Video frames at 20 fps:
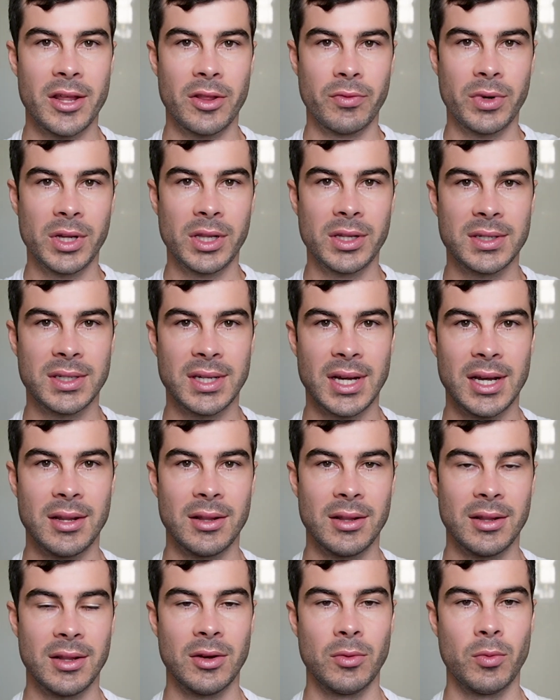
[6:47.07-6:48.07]
The real
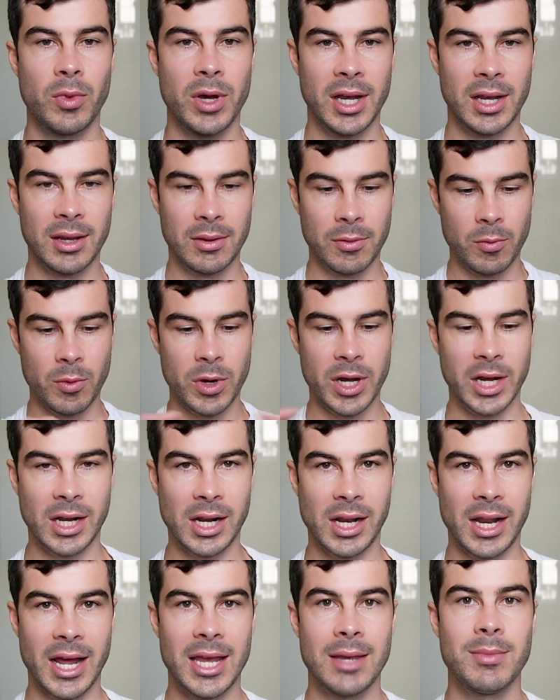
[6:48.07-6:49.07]
estate that we're
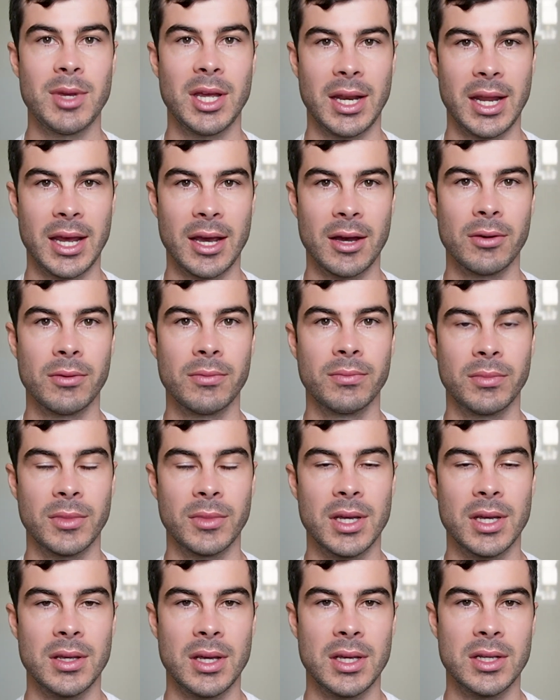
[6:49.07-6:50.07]
claiming now
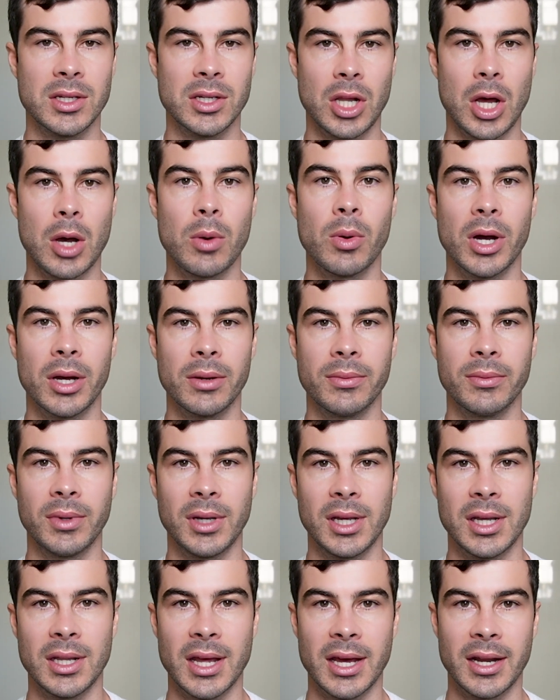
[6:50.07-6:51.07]
is lower
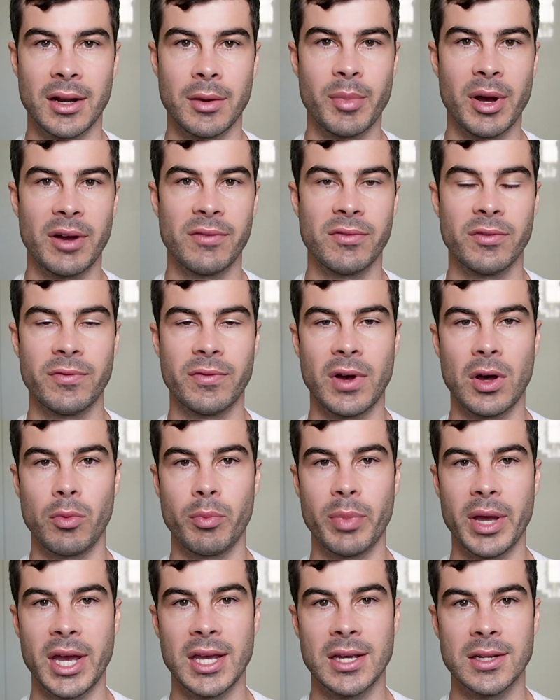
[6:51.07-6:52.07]
in that above the fold
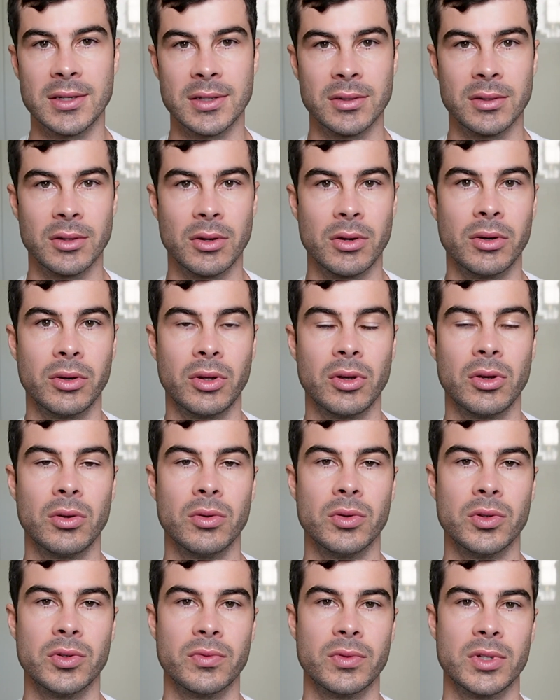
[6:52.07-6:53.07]
piece on
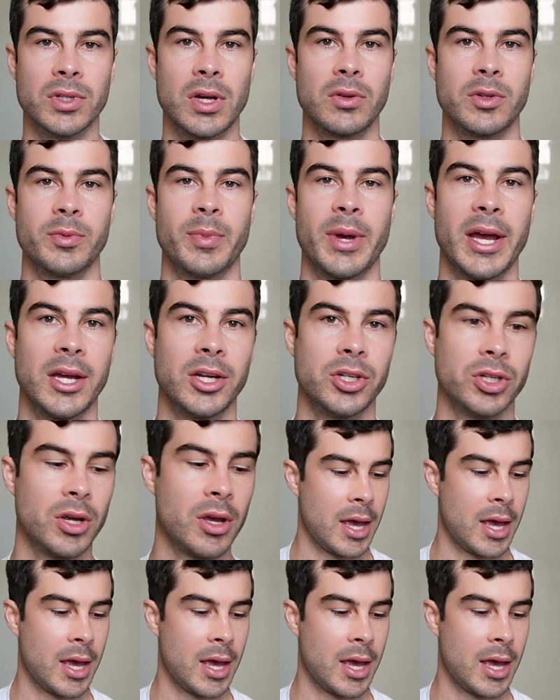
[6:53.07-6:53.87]
Google's results page.